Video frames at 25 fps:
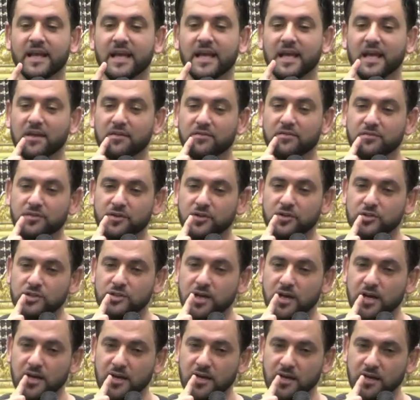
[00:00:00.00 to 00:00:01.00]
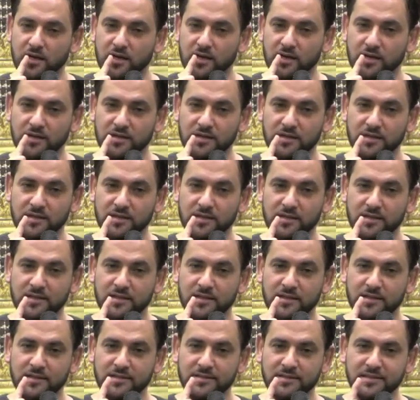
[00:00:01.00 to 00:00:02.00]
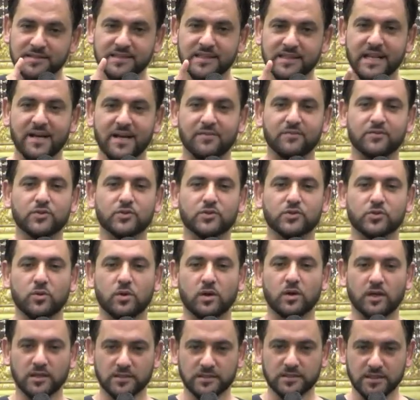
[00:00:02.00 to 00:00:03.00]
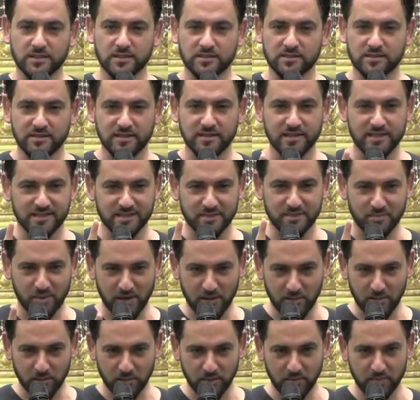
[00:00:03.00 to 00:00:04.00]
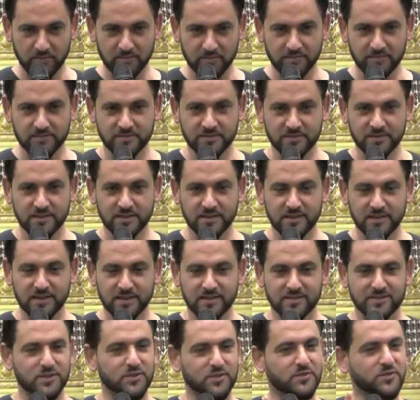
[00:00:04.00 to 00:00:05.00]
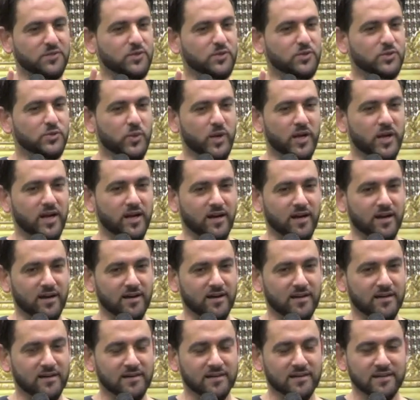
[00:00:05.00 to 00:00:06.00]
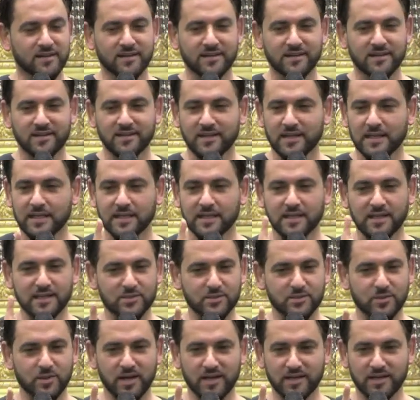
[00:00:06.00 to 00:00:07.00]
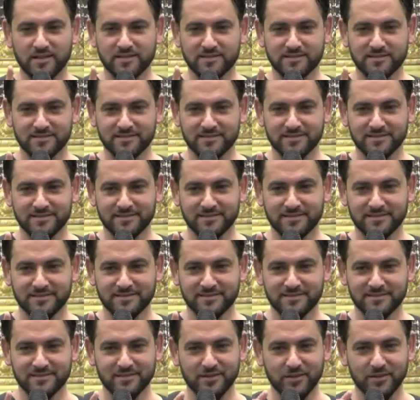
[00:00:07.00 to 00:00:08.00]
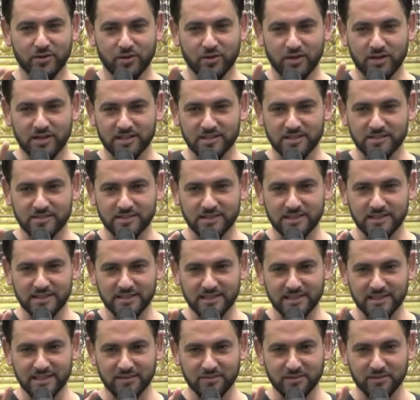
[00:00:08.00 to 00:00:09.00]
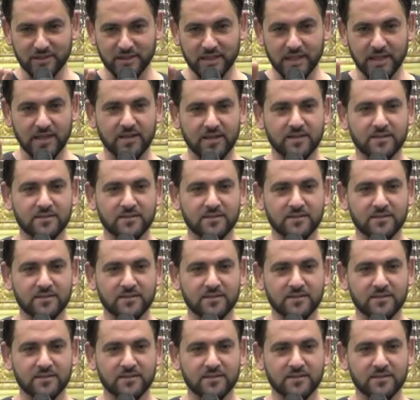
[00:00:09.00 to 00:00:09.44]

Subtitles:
If your tongue doesn't have those qualities, it's a problem. So if you swear, guess what? You're contradicting everything.